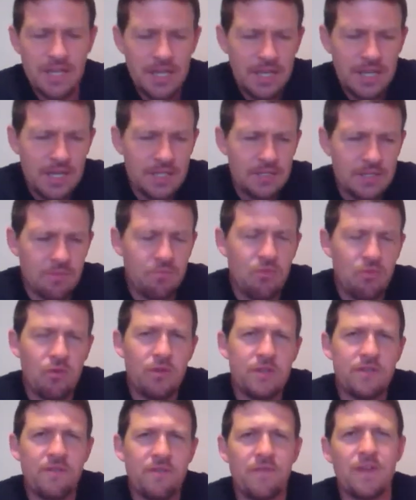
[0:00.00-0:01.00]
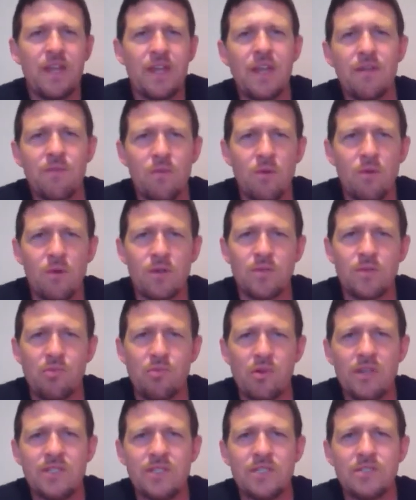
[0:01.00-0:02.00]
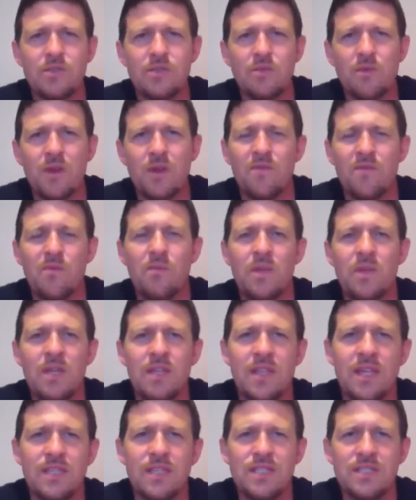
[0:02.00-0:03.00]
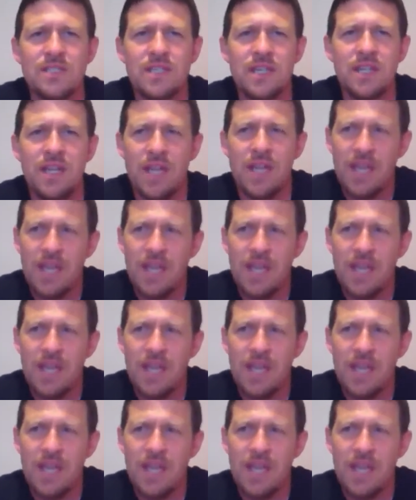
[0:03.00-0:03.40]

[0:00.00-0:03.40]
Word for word: He doesn't pull his favor or his presence away from me in that sin.